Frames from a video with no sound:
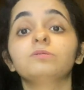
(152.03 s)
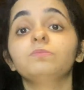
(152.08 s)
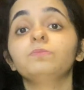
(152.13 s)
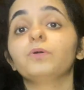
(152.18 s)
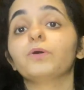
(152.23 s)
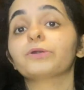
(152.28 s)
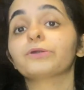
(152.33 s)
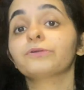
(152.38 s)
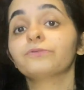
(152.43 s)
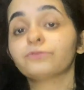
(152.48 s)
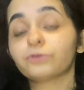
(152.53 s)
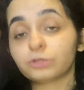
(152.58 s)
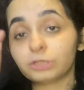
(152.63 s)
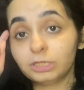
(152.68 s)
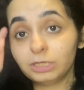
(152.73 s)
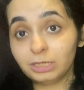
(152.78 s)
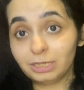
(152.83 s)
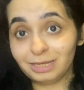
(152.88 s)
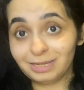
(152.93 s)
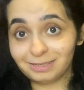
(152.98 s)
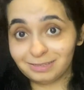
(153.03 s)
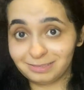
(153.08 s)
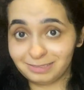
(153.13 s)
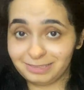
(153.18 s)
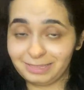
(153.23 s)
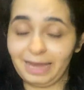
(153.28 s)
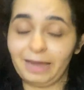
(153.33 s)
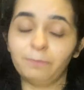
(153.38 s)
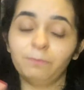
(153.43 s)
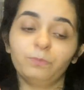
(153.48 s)
important for the
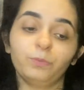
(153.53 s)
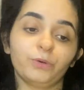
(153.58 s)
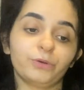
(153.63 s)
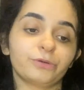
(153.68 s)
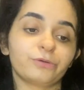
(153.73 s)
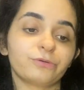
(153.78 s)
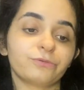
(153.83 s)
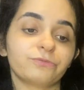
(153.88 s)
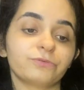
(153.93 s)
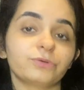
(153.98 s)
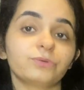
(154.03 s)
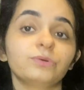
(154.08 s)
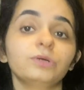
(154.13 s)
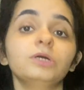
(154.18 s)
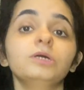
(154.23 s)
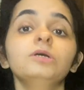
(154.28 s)
exam point of view.